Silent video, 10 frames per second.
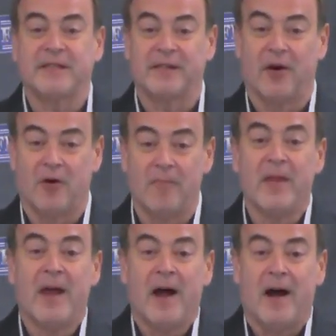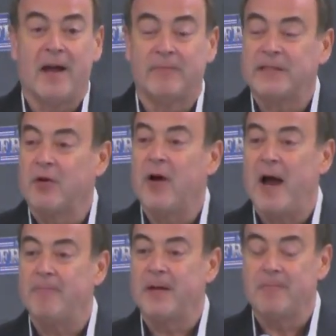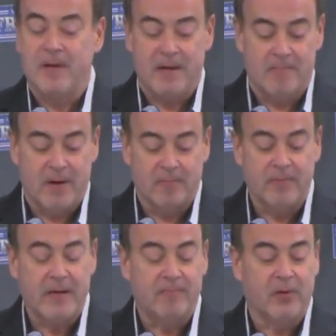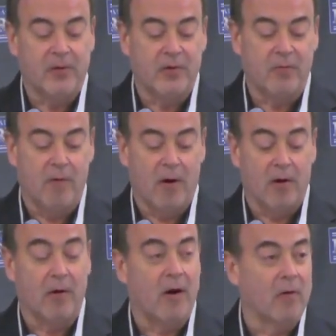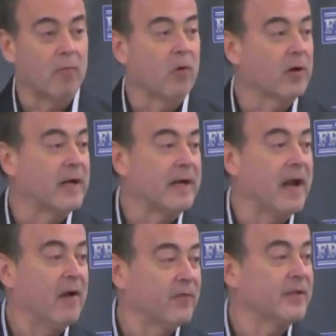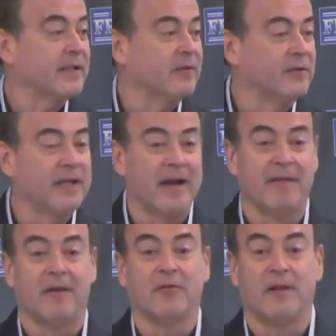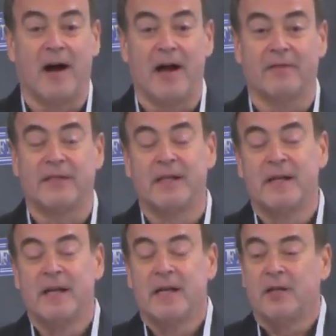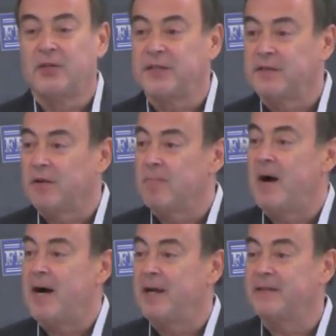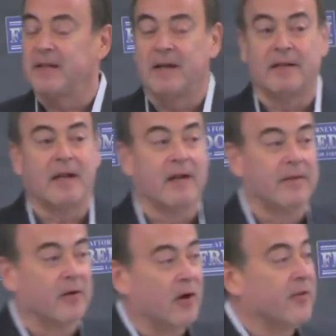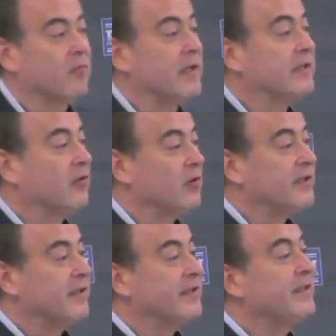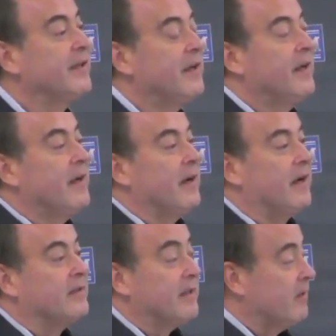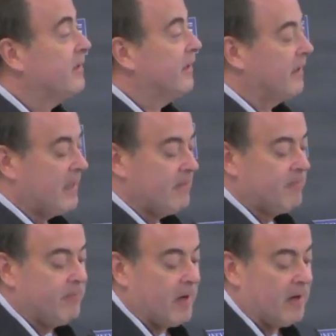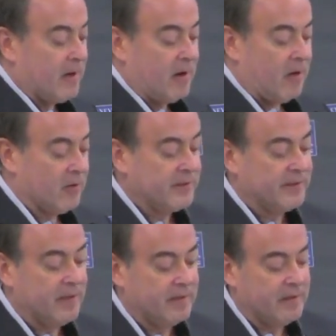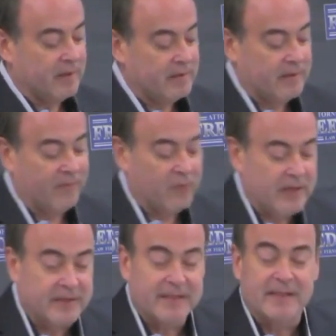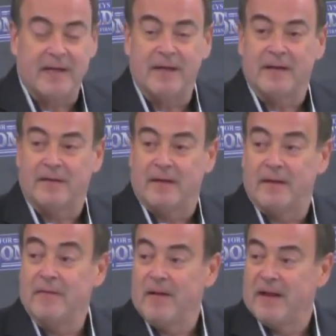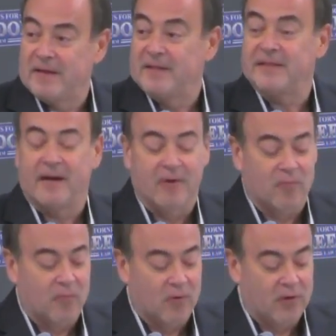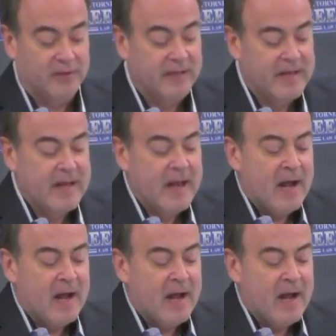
So I am so happy to be among people who are working every single day of their lives, using their minds and their other resources to keep ours the freest state in the entire world.